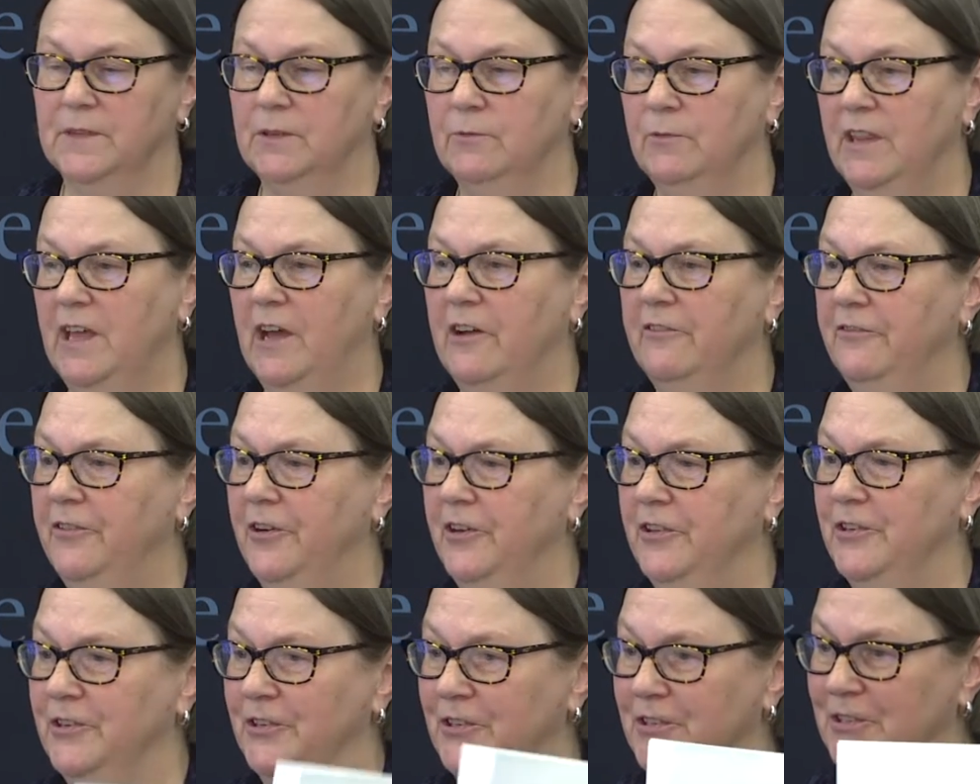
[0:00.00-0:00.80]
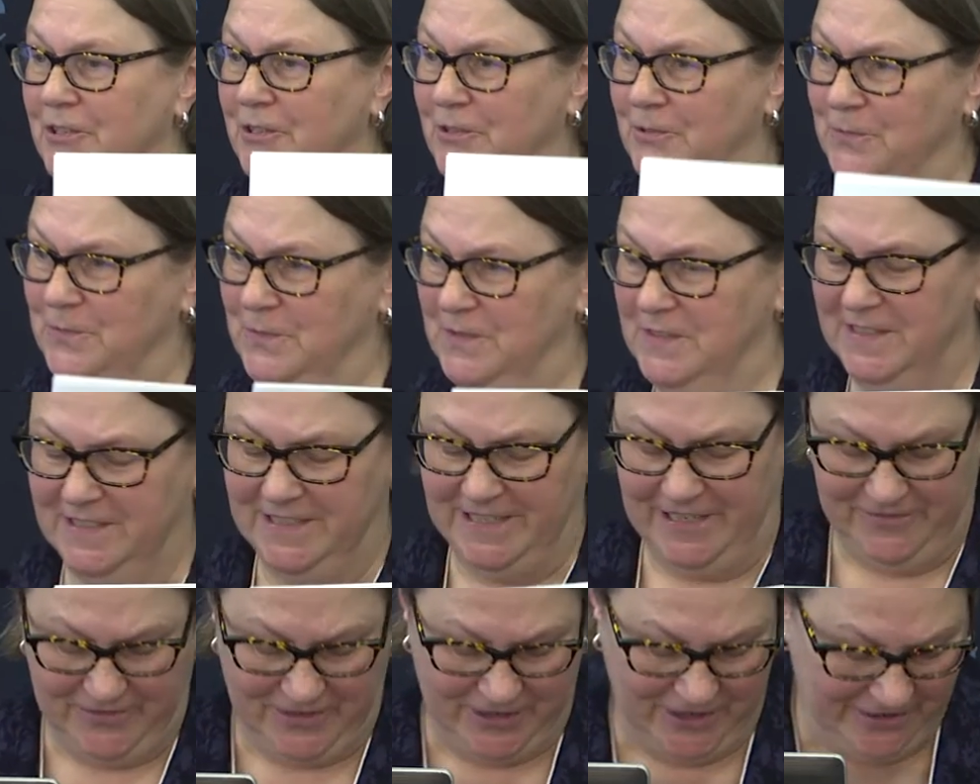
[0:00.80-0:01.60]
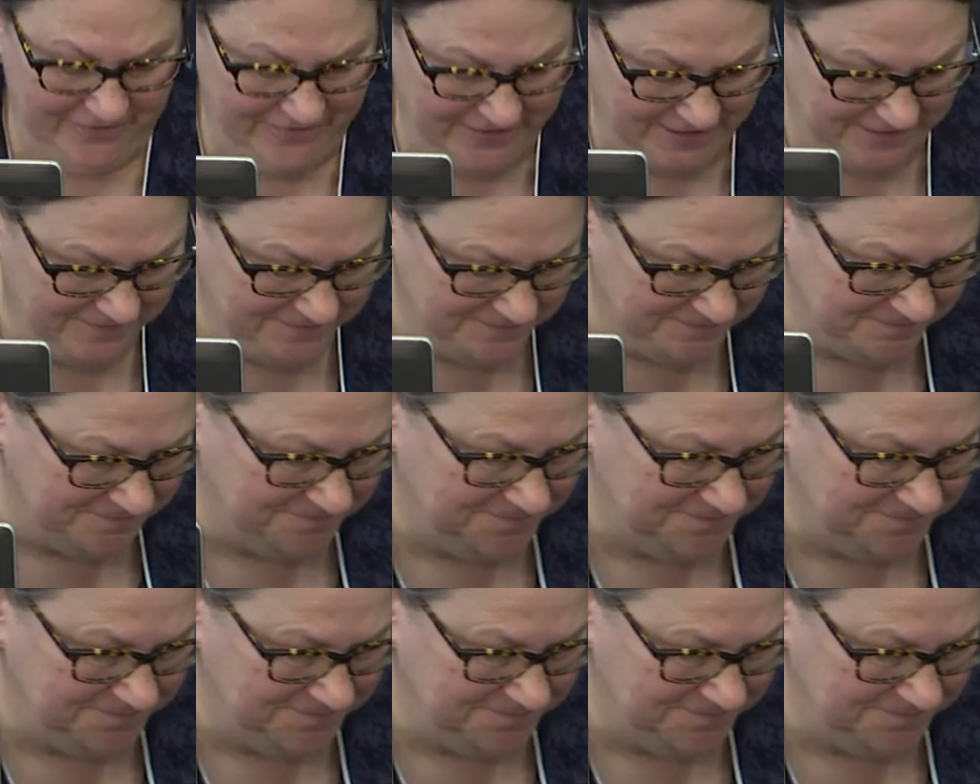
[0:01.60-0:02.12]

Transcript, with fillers: Without further ado, Steve Girvin.